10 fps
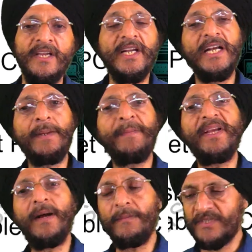it
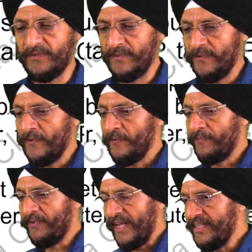becomes
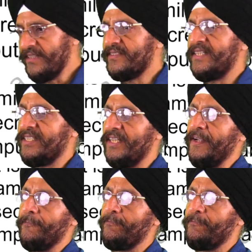very necessary